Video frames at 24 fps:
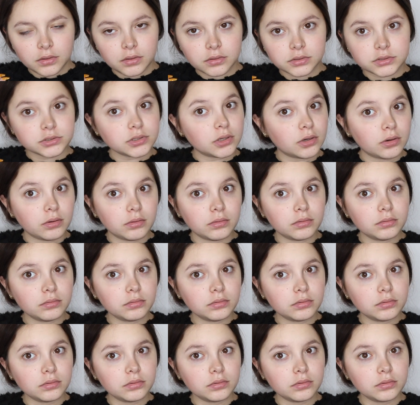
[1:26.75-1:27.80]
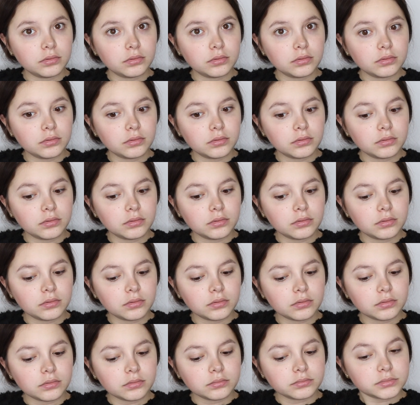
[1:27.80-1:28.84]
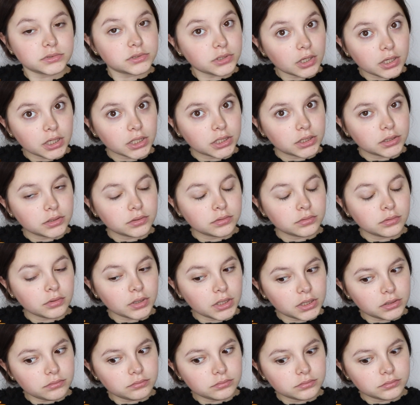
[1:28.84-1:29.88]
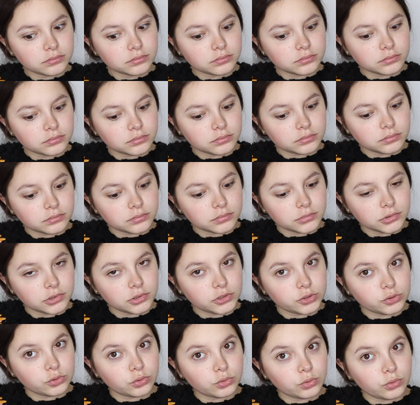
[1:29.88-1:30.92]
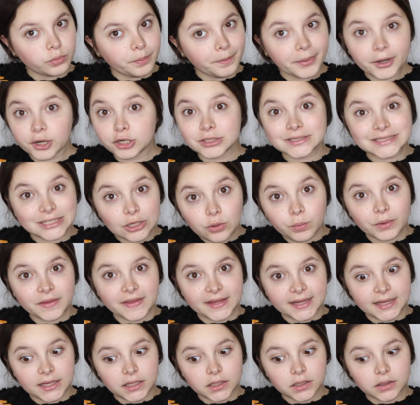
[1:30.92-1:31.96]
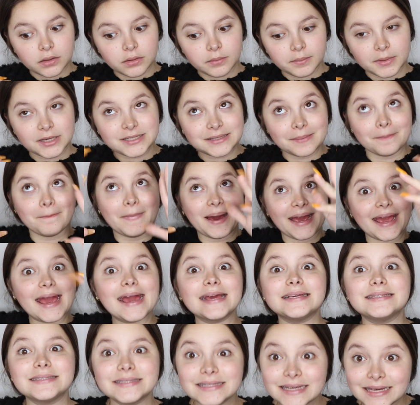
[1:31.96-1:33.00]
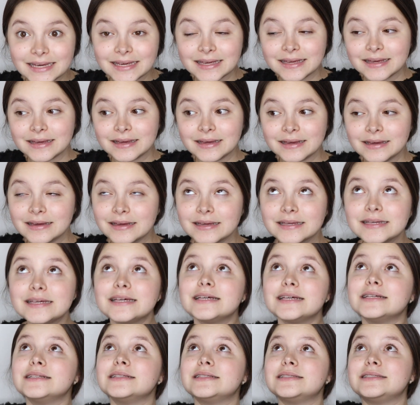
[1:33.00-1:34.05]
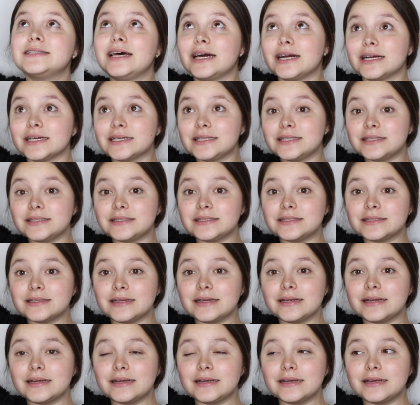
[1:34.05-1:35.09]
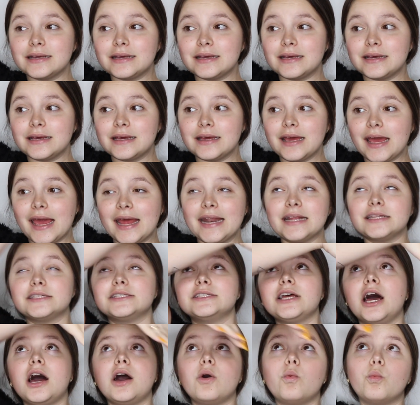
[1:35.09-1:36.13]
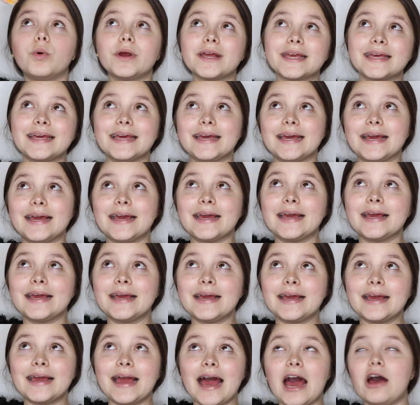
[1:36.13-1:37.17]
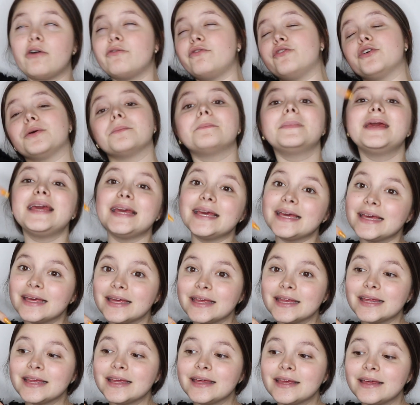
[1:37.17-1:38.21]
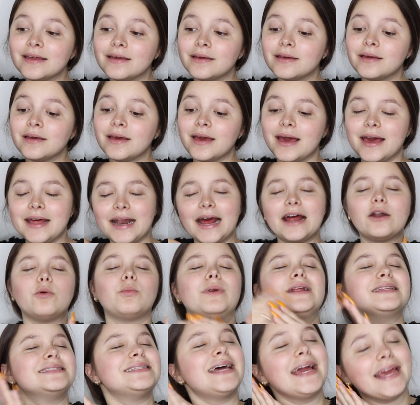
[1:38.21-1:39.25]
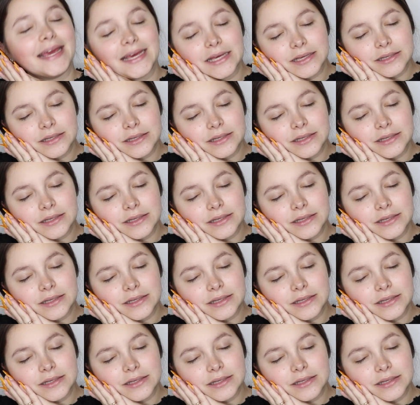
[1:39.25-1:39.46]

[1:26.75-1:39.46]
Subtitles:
So I'm sorry, okay? You better deal with it because my AC sucks and it's not working out for me, and I don't wanna die.